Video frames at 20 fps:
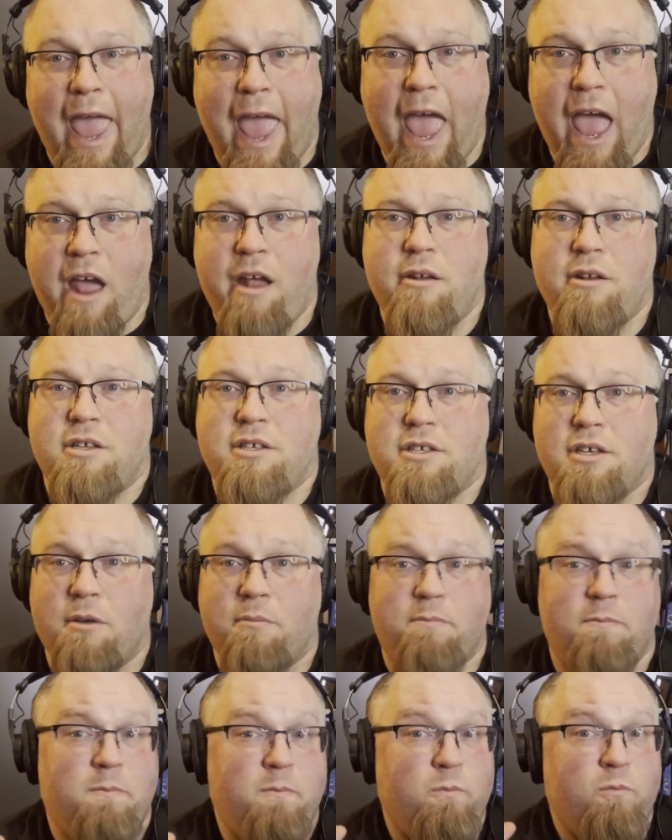ends
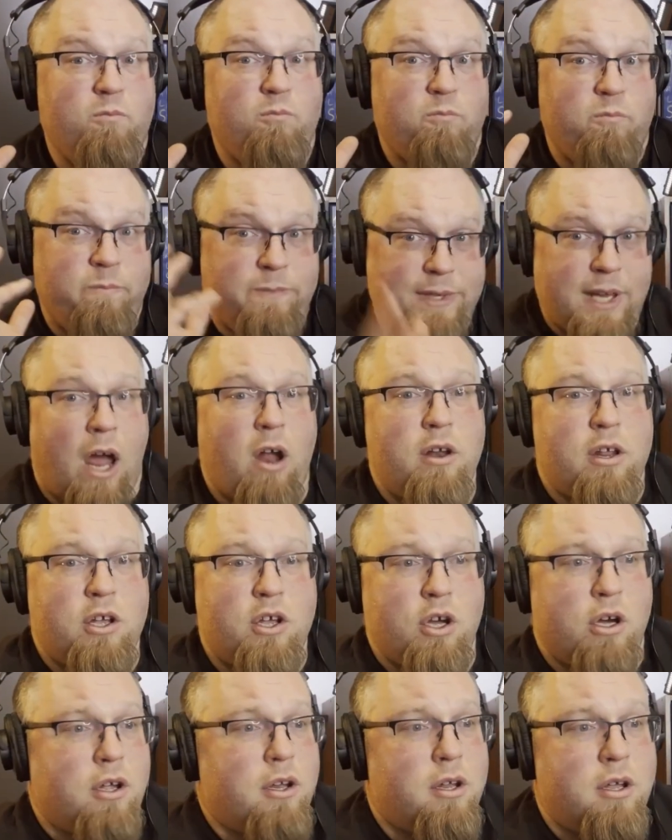up sounding
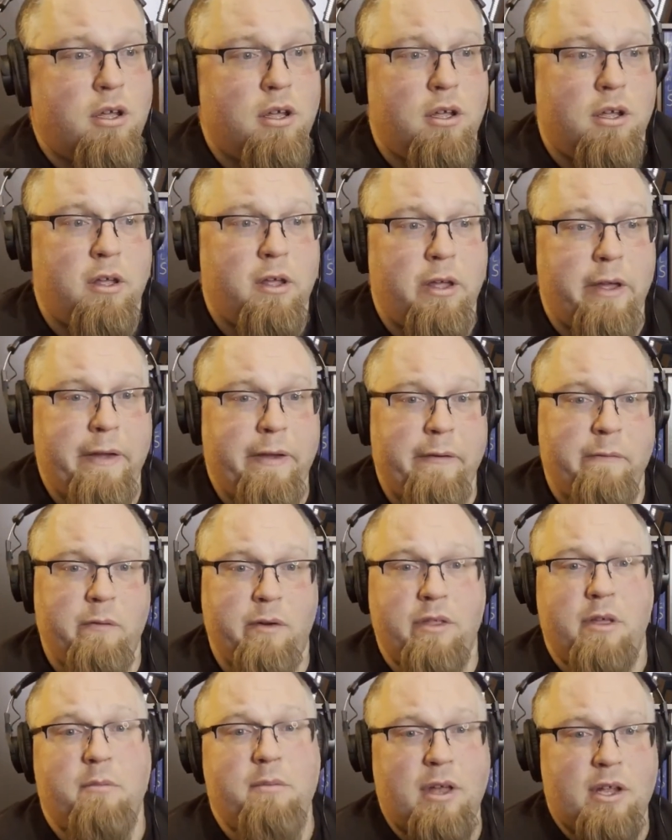good
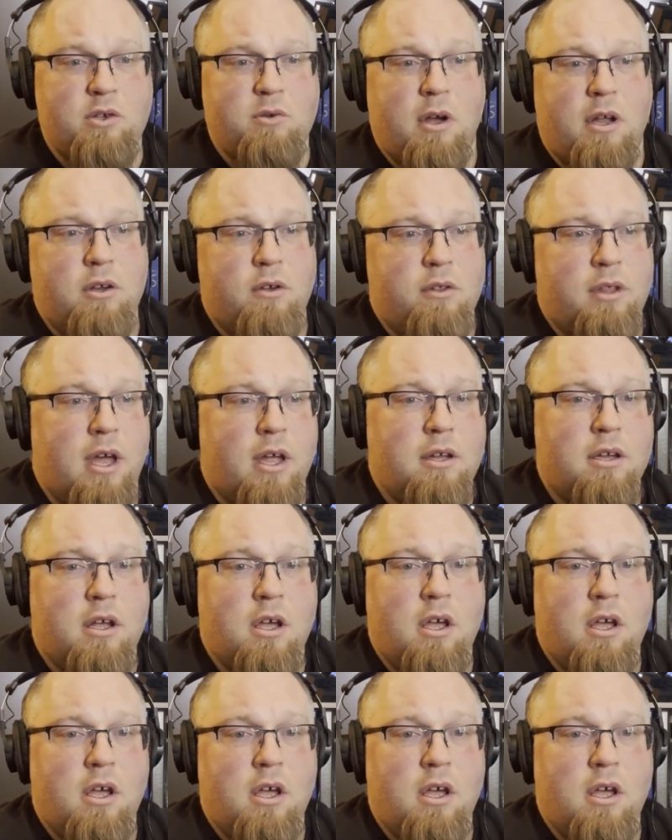with them. That's why I do that.